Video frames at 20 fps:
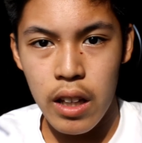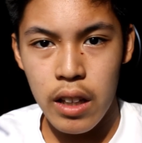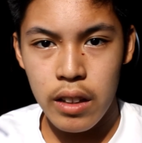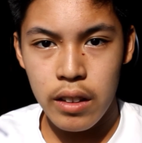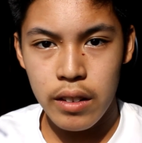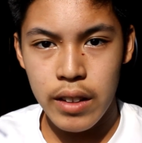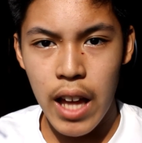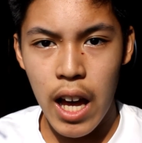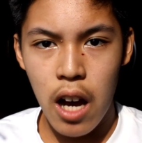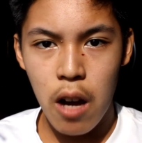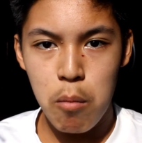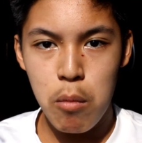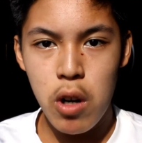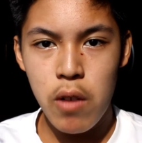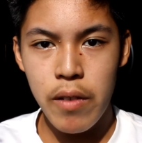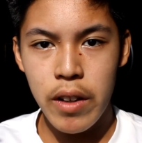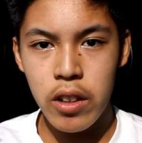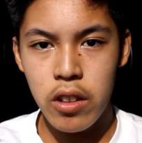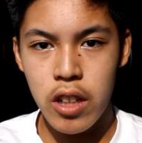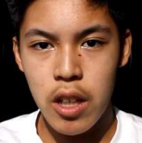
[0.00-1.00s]
Now,
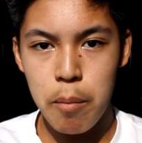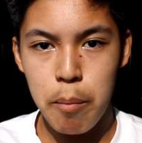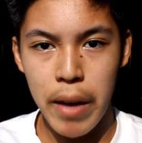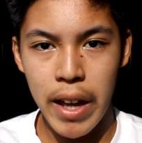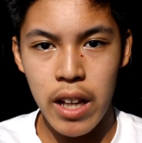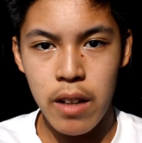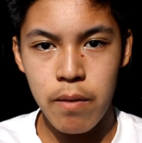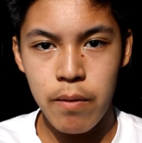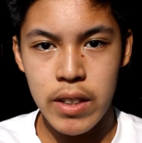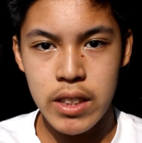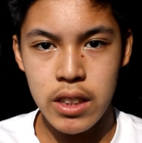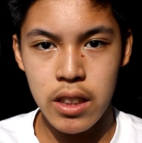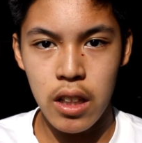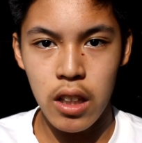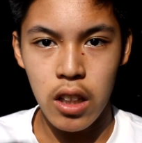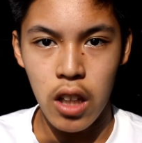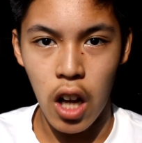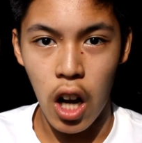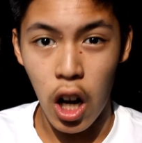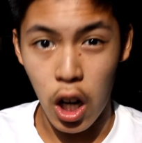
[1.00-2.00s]
moving to the main
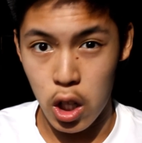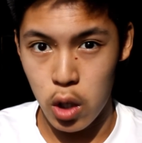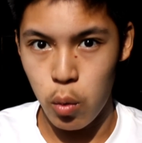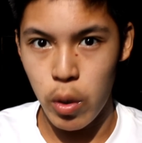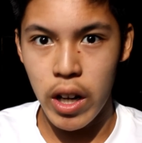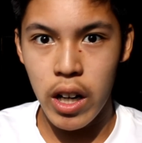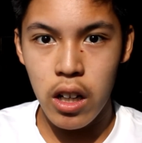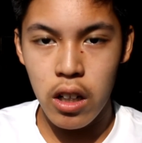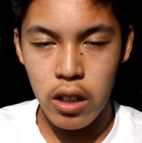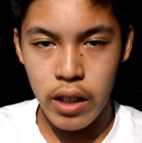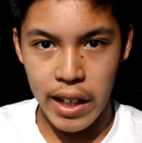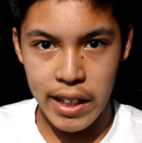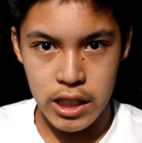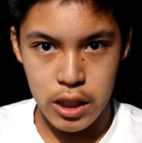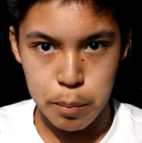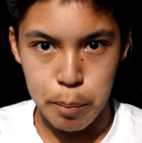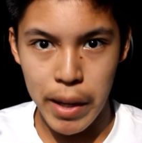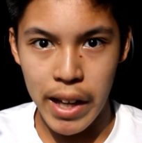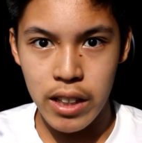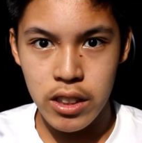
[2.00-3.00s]
physical hardware and
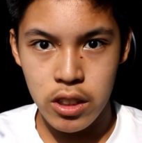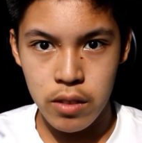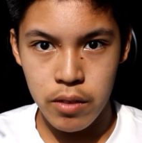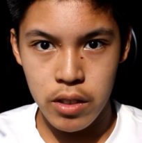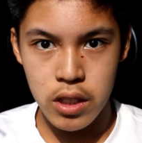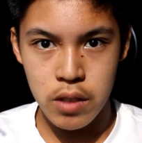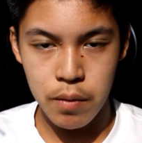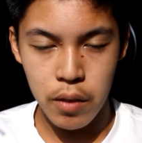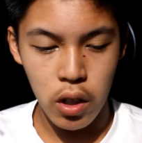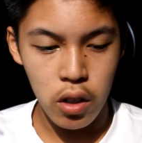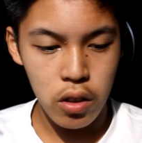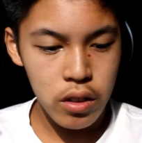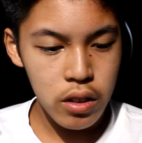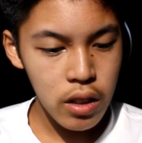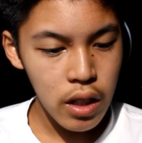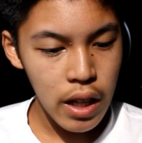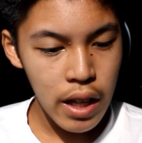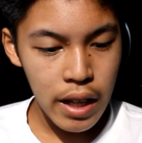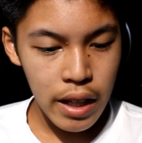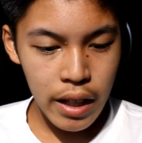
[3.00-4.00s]
specs of this phone,
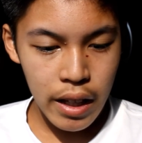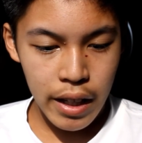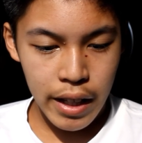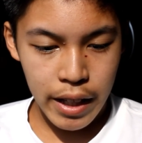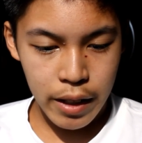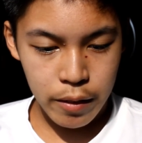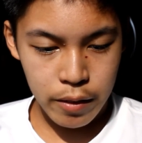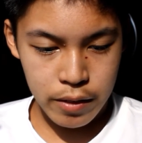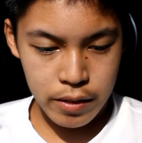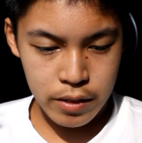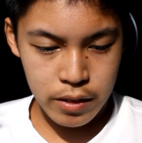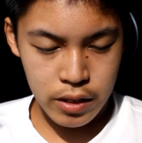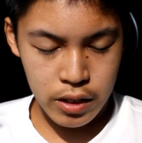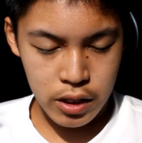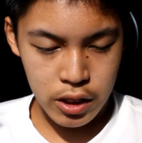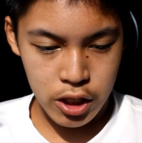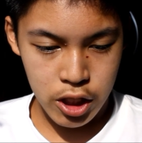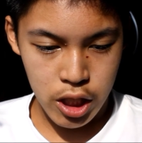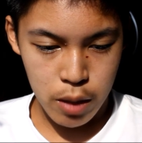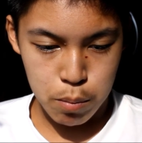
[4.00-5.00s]

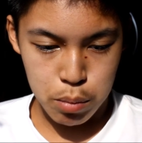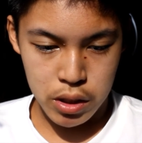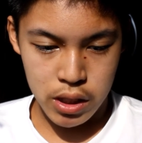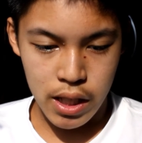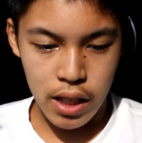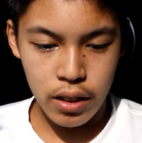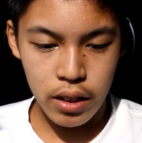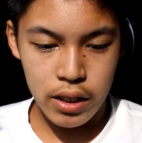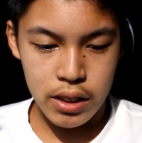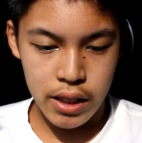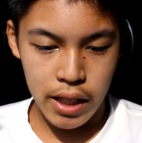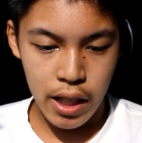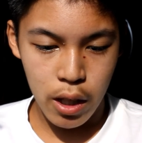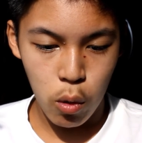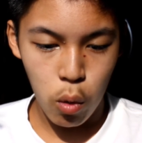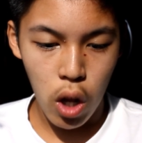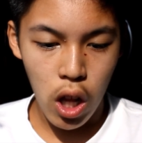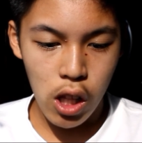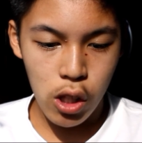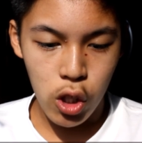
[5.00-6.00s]
its chipset is a
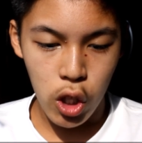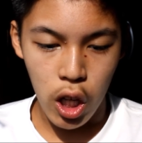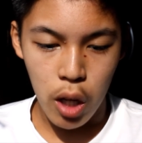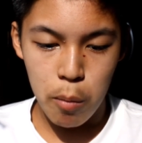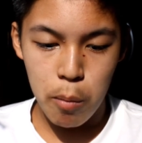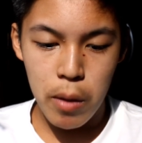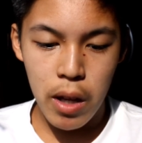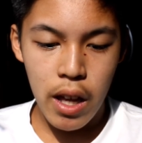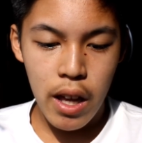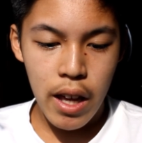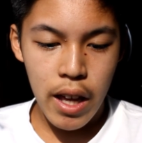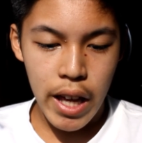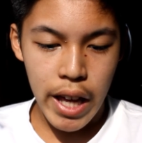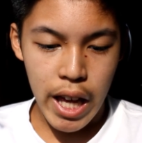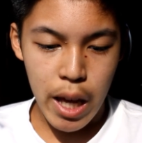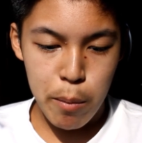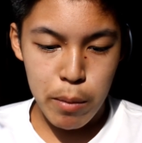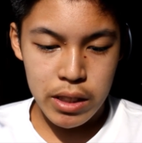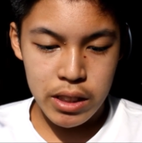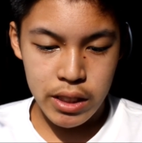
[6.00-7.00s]
Qualcomm
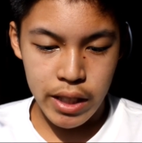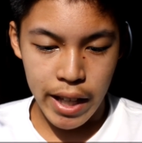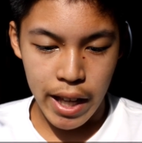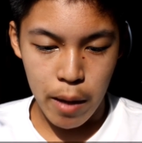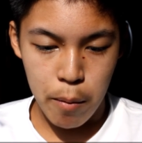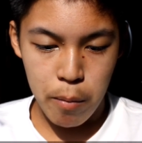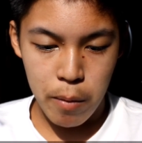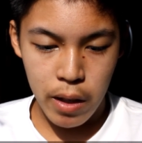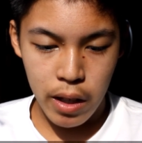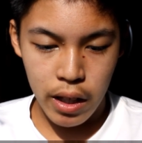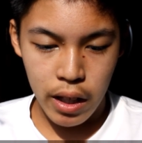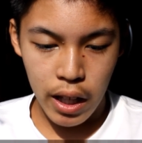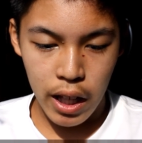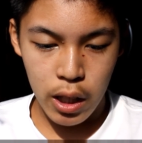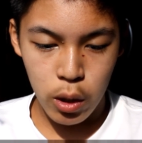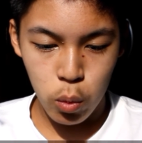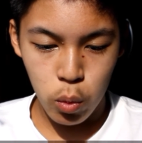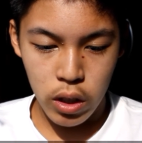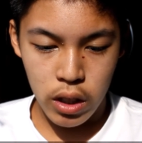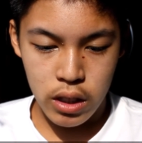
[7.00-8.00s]
MSM
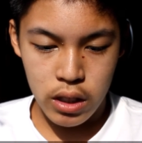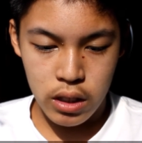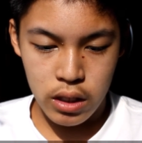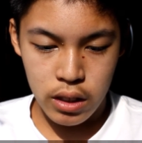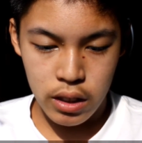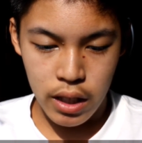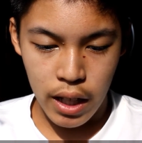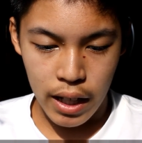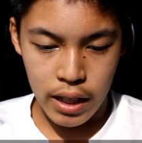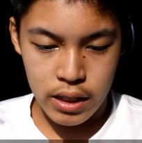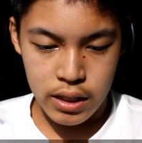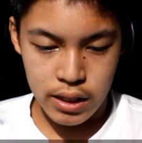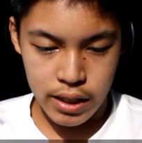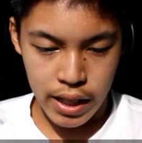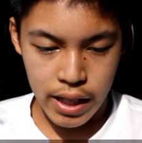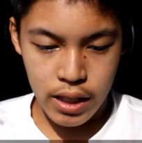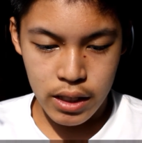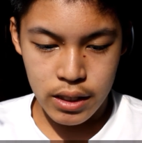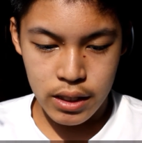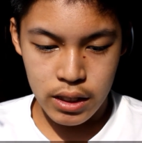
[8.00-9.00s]

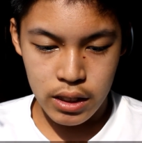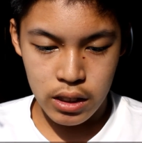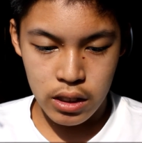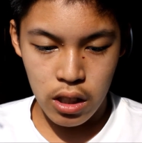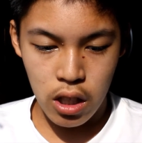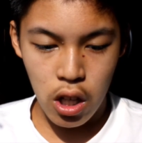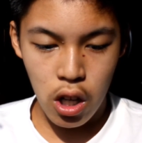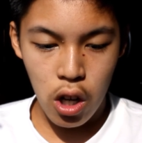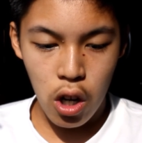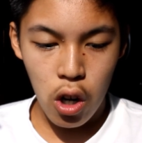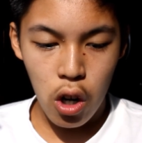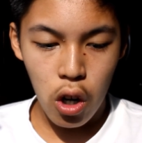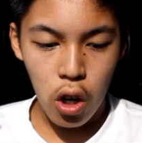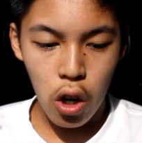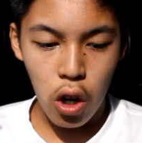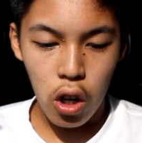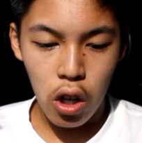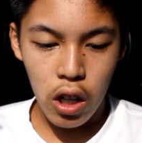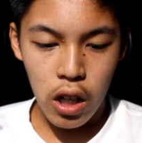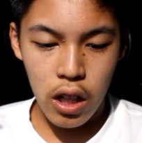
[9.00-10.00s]
8196
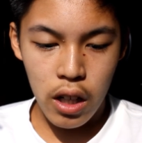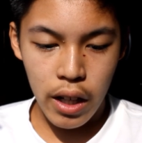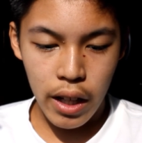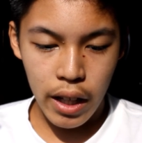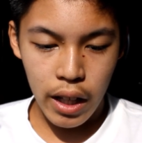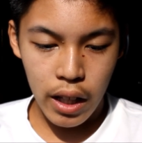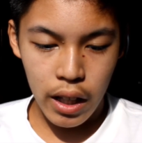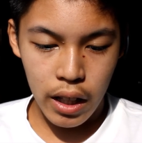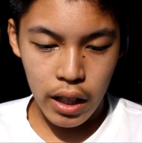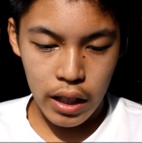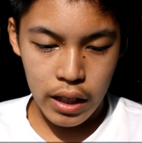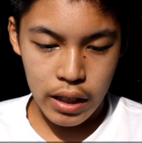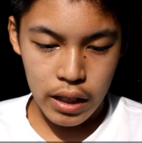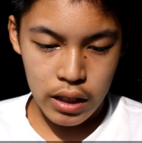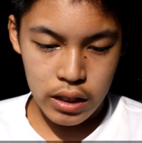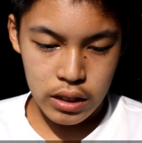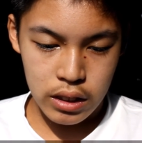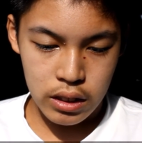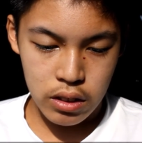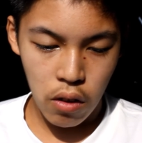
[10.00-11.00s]
or
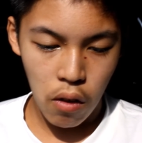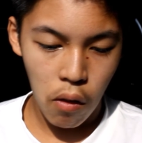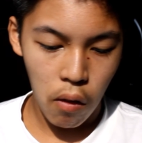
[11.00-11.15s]
AS.